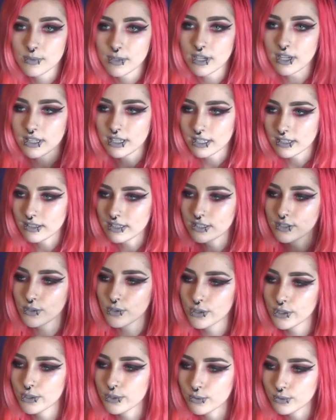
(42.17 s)
We got like these
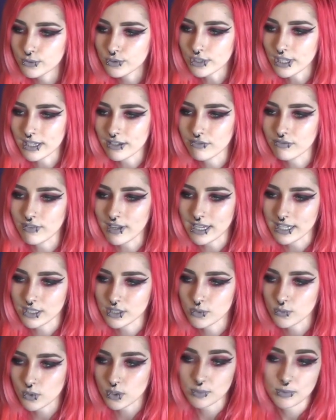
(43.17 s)
huge like
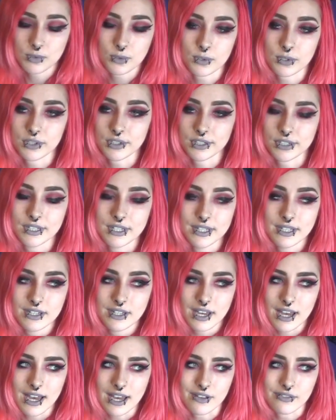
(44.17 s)
Vans Warped Tour
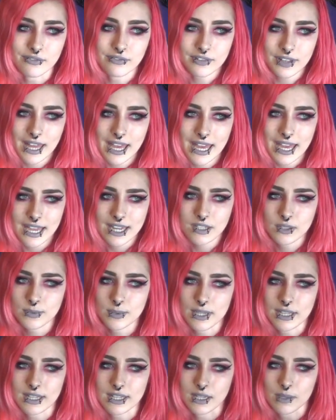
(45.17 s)
flags.
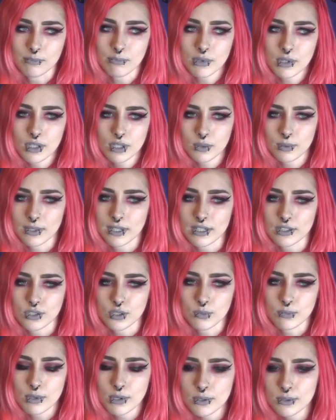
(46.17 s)
We got like a book. We got
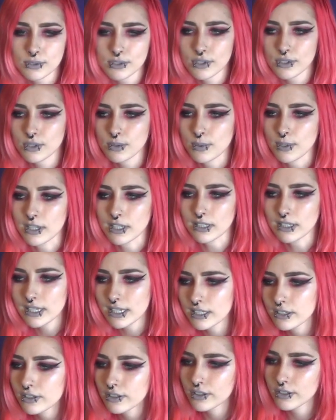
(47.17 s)
two posters. We got
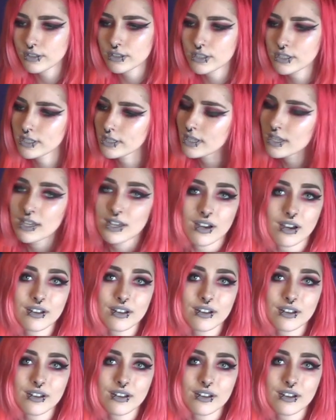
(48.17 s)
lanyards.